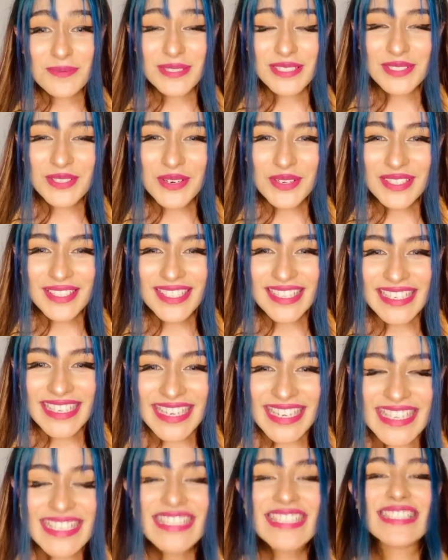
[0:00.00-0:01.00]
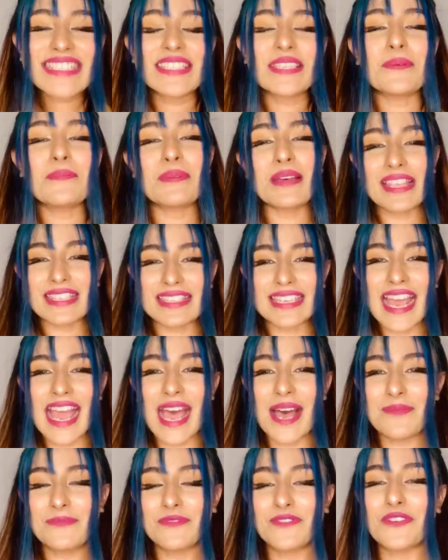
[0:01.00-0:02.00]
but not the least, the best
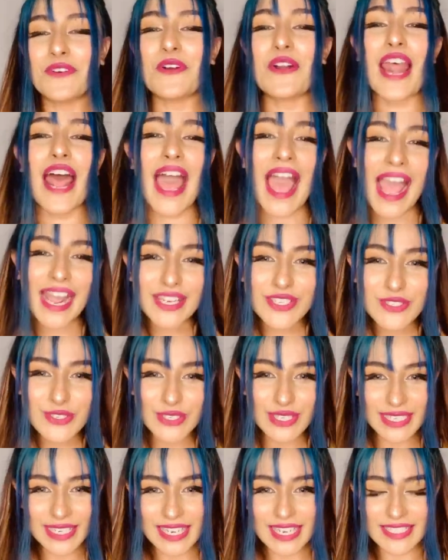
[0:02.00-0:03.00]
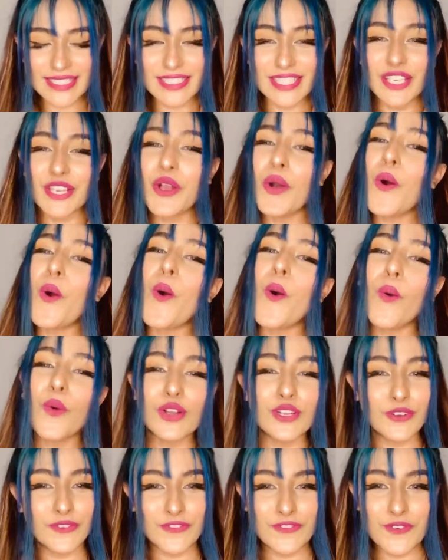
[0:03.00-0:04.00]
app for actually editing all
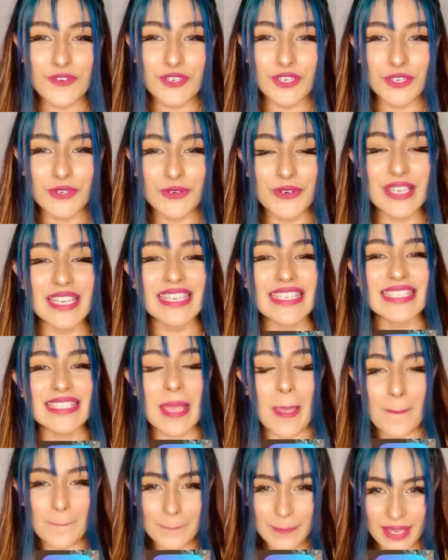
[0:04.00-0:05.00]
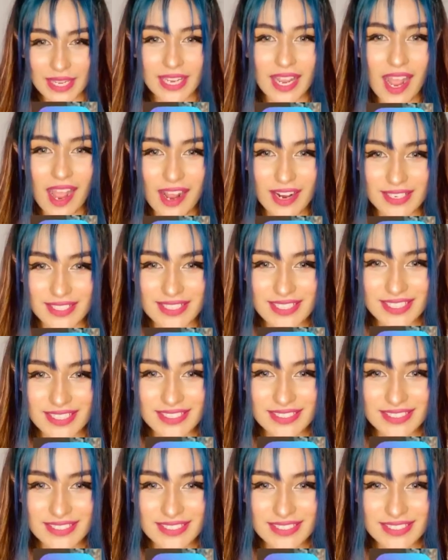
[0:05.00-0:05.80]
your photo is PicArt.